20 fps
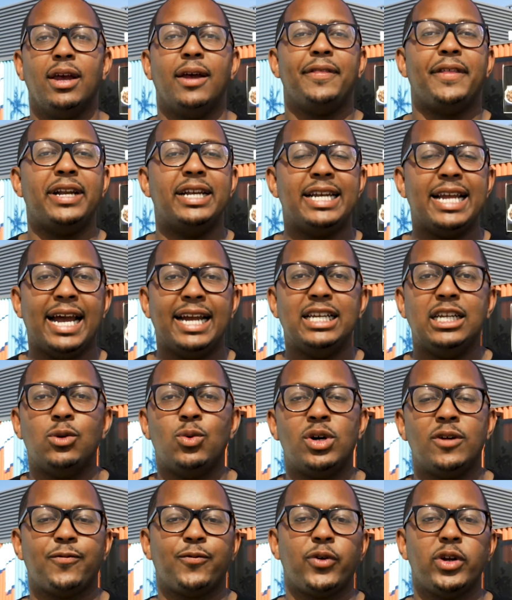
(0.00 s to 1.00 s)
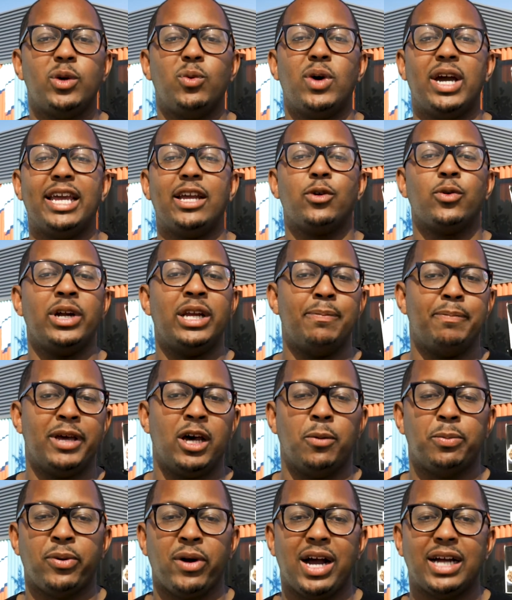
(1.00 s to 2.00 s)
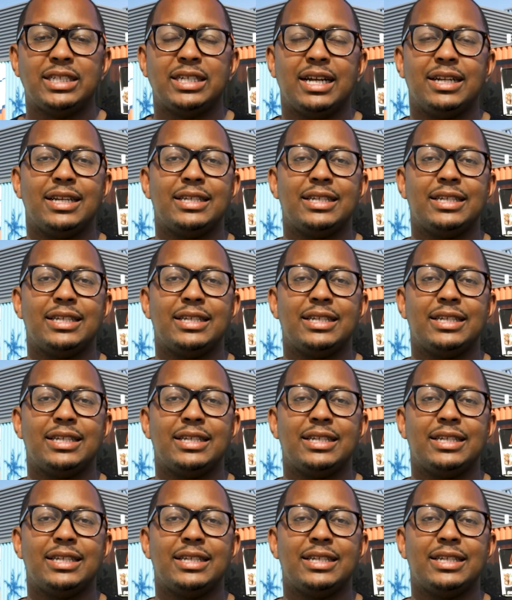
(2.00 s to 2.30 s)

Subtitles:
The 91 Freeway Greenbelt project